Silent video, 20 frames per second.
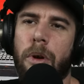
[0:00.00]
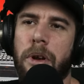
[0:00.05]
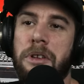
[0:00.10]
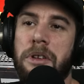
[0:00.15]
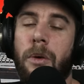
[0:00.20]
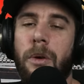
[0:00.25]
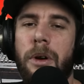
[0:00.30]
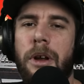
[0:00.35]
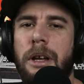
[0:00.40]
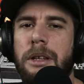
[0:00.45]
What is
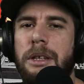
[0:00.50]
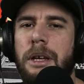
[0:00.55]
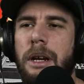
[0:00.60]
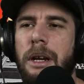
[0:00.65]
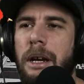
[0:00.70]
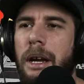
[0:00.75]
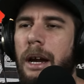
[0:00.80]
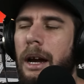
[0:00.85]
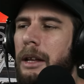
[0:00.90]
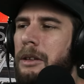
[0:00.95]
going on
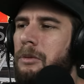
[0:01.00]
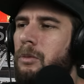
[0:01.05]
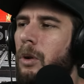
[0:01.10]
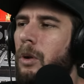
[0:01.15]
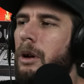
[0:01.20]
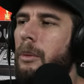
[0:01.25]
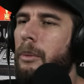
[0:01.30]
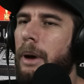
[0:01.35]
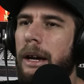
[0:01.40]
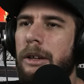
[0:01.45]
today, guys?
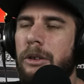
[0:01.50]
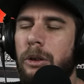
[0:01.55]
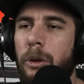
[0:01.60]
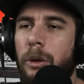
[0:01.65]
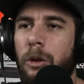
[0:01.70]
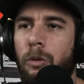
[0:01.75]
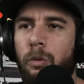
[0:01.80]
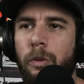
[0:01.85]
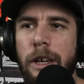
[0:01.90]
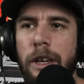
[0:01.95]
Welcome back to
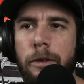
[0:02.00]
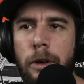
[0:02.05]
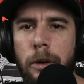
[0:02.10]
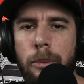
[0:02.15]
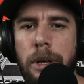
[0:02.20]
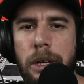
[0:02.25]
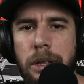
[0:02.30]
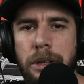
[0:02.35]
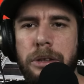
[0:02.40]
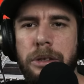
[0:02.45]
another Weaver
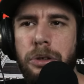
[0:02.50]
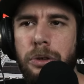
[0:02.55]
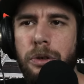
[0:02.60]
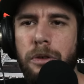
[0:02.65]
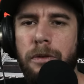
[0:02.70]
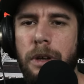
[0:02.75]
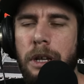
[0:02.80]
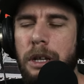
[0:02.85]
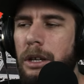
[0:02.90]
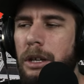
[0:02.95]
Beats 2
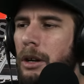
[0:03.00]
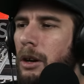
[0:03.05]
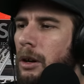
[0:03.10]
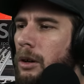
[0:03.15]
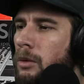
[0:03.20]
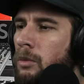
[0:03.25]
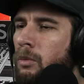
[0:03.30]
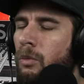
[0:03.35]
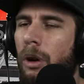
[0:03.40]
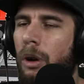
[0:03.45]

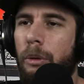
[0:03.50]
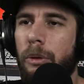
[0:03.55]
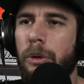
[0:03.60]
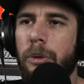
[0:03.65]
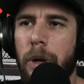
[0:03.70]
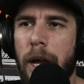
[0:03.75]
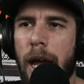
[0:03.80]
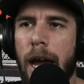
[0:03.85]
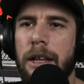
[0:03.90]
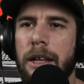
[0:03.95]
video where we
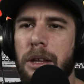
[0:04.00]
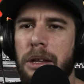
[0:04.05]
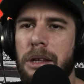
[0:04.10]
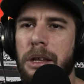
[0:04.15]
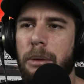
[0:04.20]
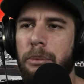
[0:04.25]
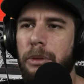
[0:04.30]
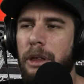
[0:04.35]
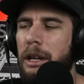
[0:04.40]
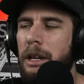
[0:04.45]
react to
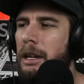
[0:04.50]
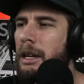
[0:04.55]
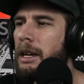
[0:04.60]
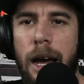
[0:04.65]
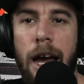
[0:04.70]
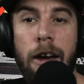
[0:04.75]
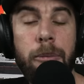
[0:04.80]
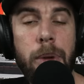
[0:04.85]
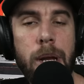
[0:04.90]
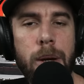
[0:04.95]
something. I
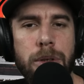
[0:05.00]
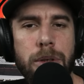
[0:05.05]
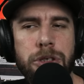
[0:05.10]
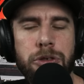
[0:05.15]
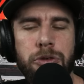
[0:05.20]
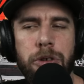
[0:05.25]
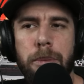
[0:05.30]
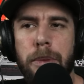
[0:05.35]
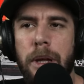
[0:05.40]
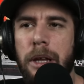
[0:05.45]
haven't been able to
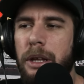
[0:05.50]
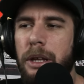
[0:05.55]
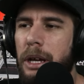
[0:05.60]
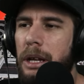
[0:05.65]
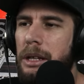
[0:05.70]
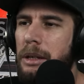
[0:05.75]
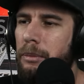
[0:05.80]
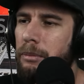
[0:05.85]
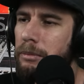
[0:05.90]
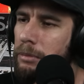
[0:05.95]
stream lately
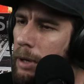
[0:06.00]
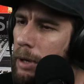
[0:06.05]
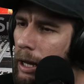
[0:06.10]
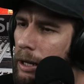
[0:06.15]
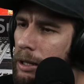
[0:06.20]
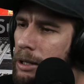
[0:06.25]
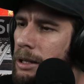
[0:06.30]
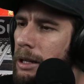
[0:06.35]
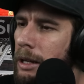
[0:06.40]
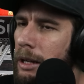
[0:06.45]
because I'm kind
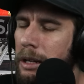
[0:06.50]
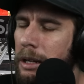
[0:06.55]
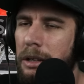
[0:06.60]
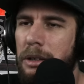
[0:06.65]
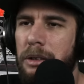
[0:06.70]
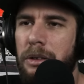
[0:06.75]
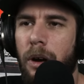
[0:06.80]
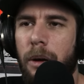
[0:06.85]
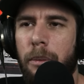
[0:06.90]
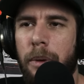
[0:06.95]
of sick,
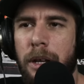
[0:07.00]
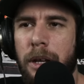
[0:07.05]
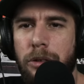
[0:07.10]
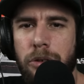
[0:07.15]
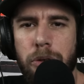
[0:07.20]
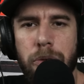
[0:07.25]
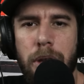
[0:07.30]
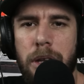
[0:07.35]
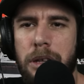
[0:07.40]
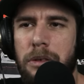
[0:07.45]
so I'm going to
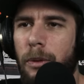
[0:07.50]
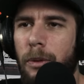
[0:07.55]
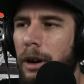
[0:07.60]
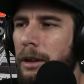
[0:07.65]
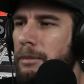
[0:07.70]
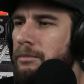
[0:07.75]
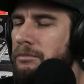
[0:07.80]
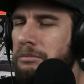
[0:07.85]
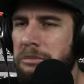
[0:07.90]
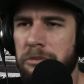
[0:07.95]
do this
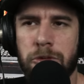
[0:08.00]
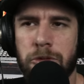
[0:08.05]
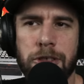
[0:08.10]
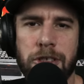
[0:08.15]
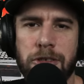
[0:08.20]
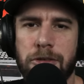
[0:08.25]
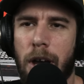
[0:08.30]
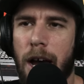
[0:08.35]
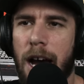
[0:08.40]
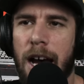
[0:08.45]
one
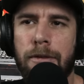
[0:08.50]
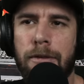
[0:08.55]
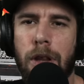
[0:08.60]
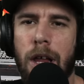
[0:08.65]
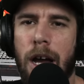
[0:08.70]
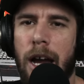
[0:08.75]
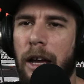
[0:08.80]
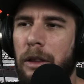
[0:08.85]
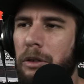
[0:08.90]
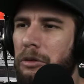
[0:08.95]
just
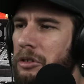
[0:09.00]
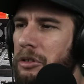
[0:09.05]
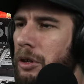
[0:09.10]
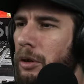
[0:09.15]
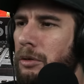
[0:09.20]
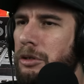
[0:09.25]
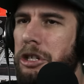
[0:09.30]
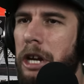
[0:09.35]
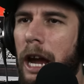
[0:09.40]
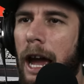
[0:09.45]
offline. There's
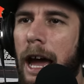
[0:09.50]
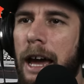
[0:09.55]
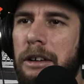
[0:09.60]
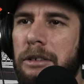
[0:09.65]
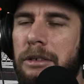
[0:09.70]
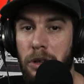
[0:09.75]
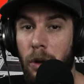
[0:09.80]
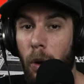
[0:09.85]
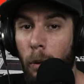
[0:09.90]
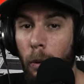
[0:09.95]
no
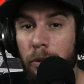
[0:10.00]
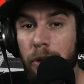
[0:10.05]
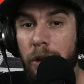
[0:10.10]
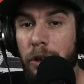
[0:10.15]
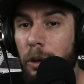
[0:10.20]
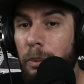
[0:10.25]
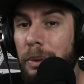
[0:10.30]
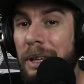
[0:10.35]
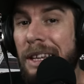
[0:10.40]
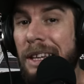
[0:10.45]
chat, so hopefully
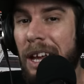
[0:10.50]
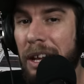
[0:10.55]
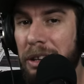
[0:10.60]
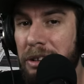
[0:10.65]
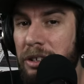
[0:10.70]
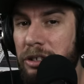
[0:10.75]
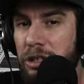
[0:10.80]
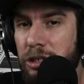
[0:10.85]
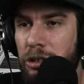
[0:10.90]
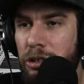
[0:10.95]
there'll be less
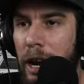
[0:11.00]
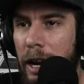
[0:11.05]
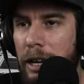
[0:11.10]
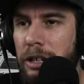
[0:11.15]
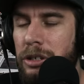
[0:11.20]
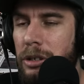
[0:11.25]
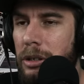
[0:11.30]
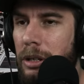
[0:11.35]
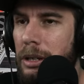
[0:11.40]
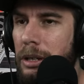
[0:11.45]

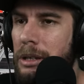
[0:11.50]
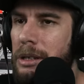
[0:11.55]
distractions.